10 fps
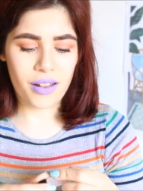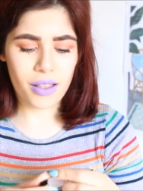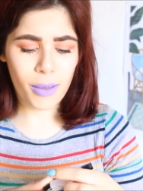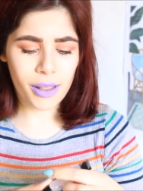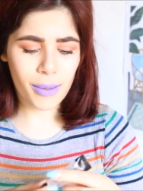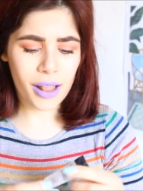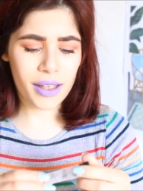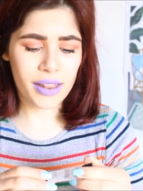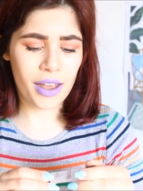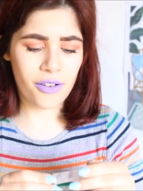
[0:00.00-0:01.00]
It smells a bit
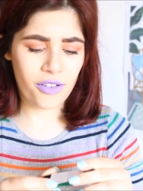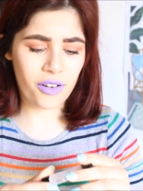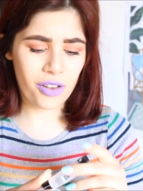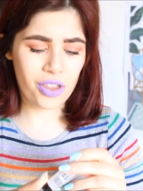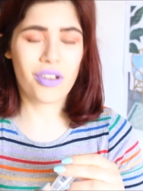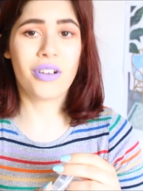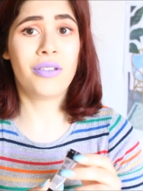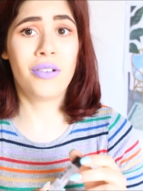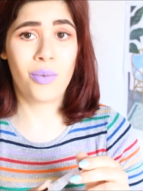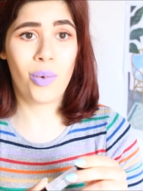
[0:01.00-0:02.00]
like nail varnish. I
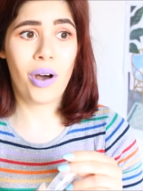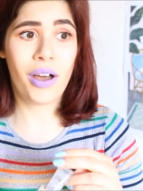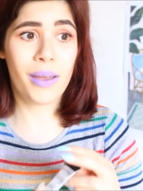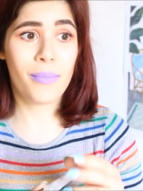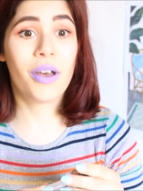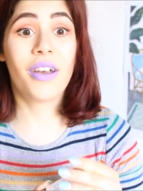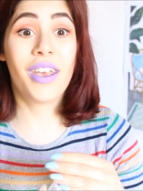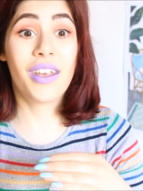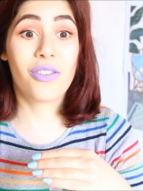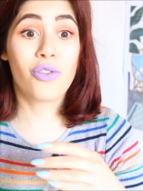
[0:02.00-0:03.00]
don't know why, but
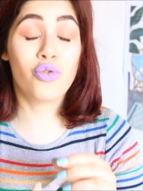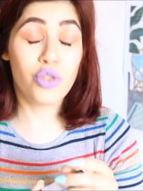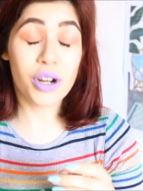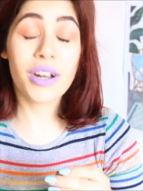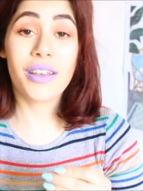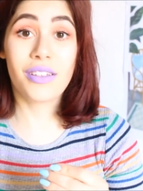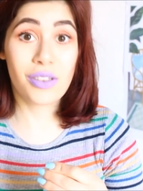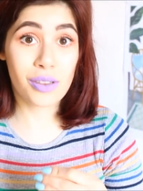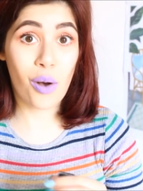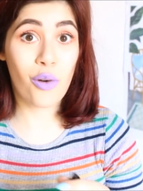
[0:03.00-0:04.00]
it's really
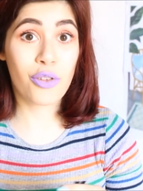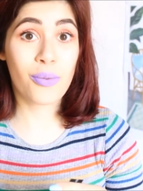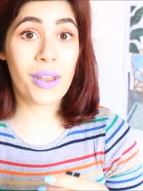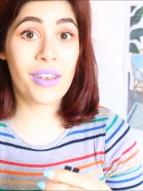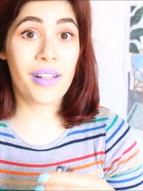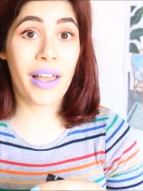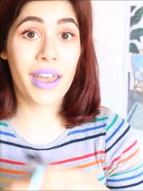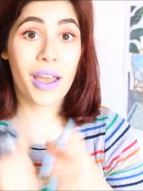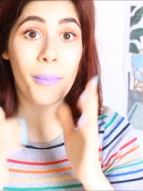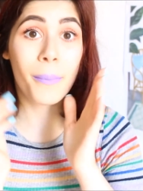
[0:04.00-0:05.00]
soft when you
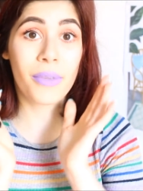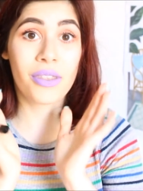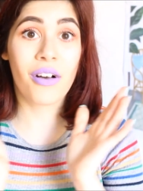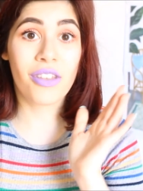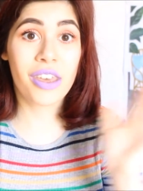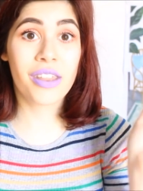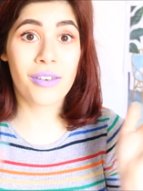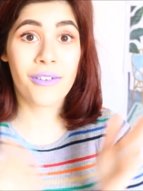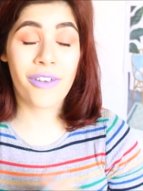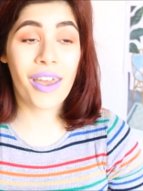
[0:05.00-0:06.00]
like massage it into
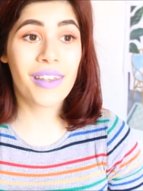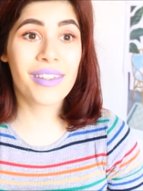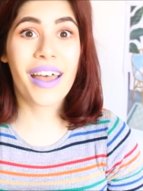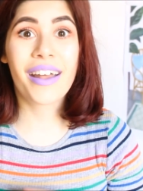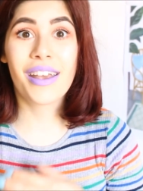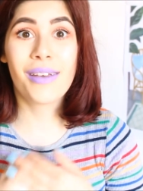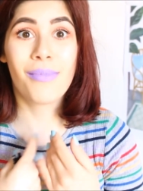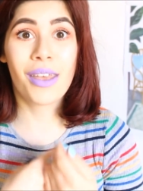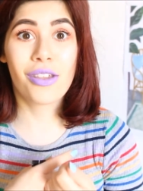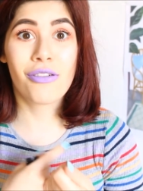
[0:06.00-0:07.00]
your face, and it
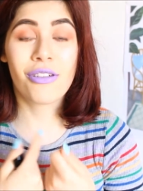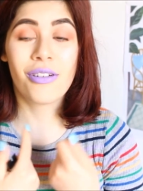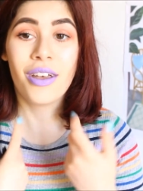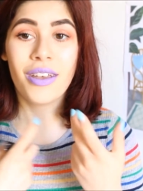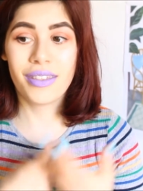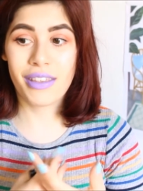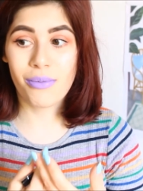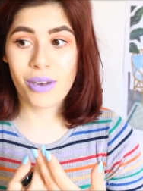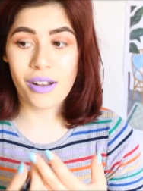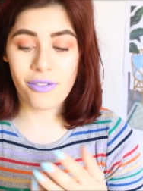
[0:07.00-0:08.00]
makes your skin
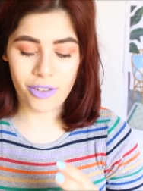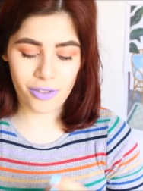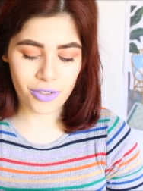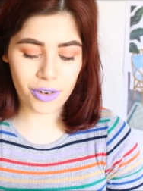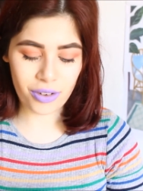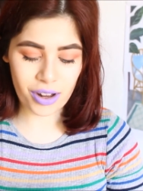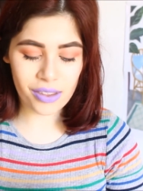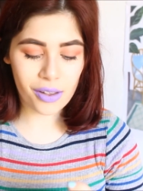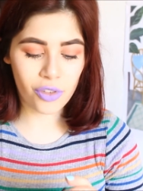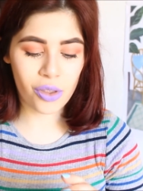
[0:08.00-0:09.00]
feel really
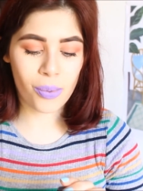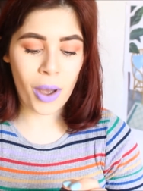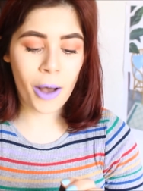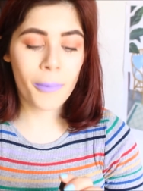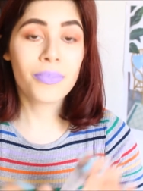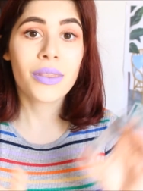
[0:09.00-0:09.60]
soft as well.